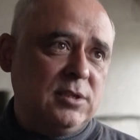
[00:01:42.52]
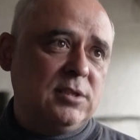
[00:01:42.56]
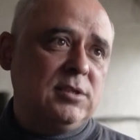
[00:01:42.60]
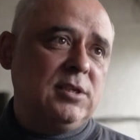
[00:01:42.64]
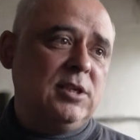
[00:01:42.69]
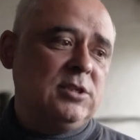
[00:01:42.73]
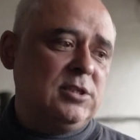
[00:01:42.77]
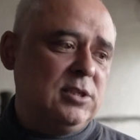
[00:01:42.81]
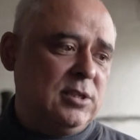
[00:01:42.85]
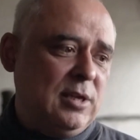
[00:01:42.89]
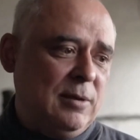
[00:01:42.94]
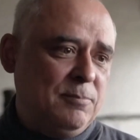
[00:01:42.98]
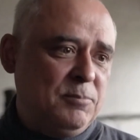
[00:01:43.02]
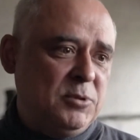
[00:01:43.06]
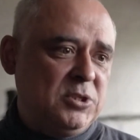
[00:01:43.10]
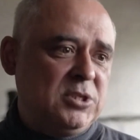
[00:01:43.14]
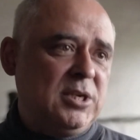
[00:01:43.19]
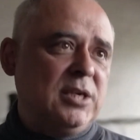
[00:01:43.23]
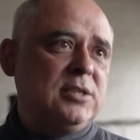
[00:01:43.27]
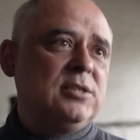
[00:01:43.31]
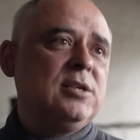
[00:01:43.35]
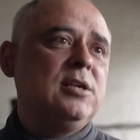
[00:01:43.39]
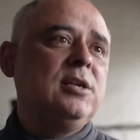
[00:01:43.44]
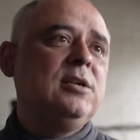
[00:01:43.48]
That
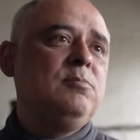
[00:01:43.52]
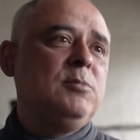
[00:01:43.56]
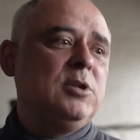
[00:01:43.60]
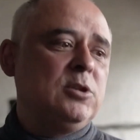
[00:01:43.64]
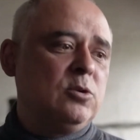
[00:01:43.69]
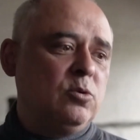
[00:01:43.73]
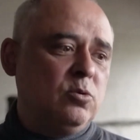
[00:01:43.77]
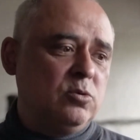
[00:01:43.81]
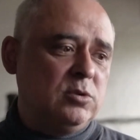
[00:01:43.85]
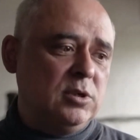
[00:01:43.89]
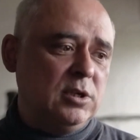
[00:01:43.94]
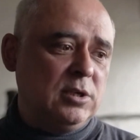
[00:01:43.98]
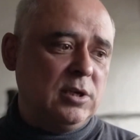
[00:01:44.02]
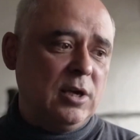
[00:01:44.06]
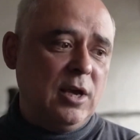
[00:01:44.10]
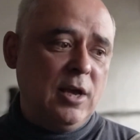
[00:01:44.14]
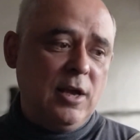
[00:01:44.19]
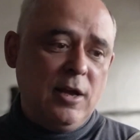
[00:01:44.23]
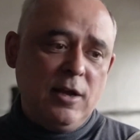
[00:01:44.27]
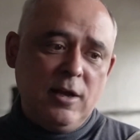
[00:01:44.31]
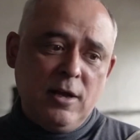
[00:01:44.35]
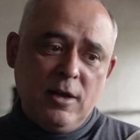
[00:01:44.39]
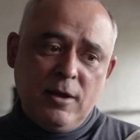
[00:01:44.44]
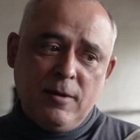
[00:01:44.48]
means mass
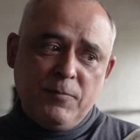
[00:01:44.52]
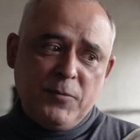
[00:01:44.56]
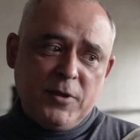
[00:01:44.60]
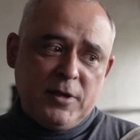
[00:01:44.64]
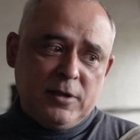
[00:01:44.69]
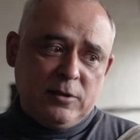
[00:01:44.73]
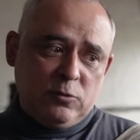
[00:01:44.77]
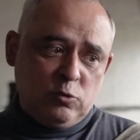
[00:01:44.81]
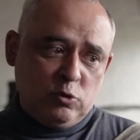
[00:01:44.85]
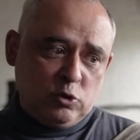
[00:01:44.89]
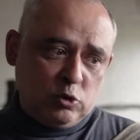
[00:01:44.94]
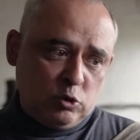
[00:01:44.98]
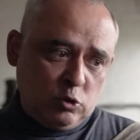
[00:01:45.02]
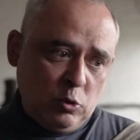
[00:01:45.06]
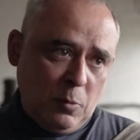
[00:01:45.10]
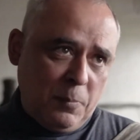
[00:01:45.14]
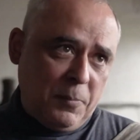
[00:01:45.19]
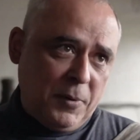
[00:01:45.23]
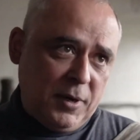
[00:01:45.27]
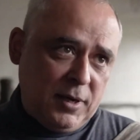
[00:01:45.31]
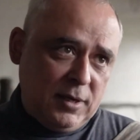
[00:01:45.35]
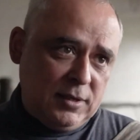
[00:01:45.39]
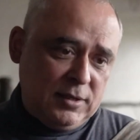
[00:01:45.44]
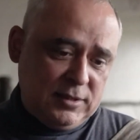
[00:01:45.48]
production. That means we
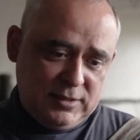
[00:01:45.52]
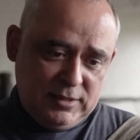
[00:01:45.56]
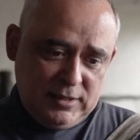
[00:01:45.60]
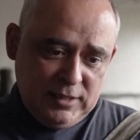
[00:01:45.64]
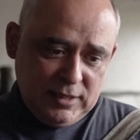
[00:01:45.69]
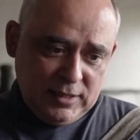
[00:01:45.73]
need a proper